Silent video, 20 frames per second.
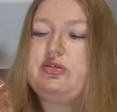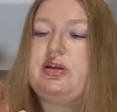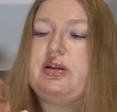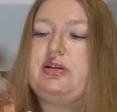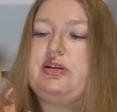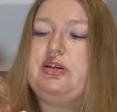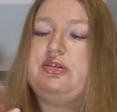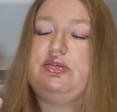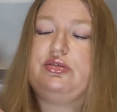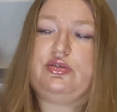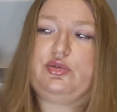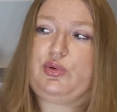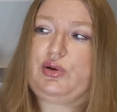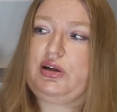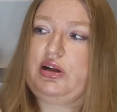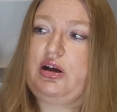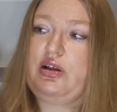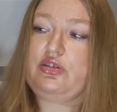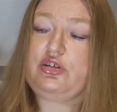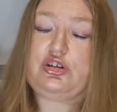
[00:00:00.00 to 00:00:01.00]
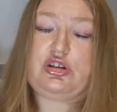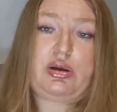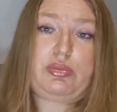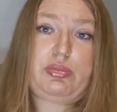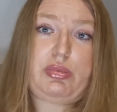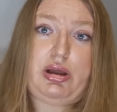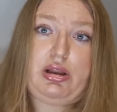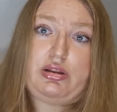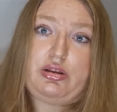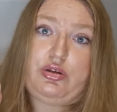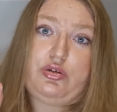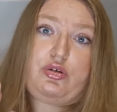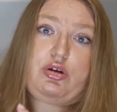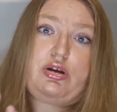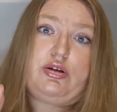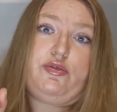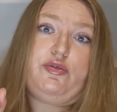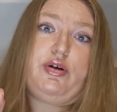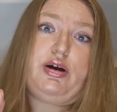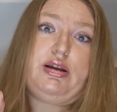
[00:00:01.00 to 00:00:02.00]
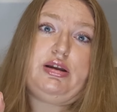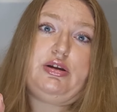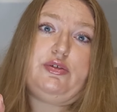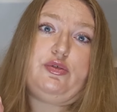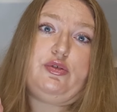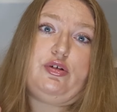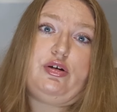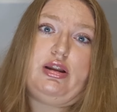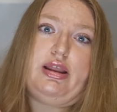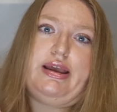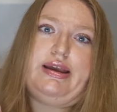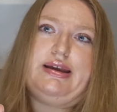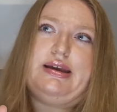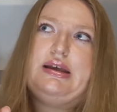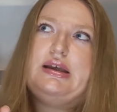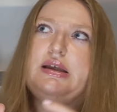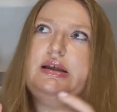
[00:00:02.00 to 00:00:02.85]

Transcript: and this is 100 ml, and you can find it for like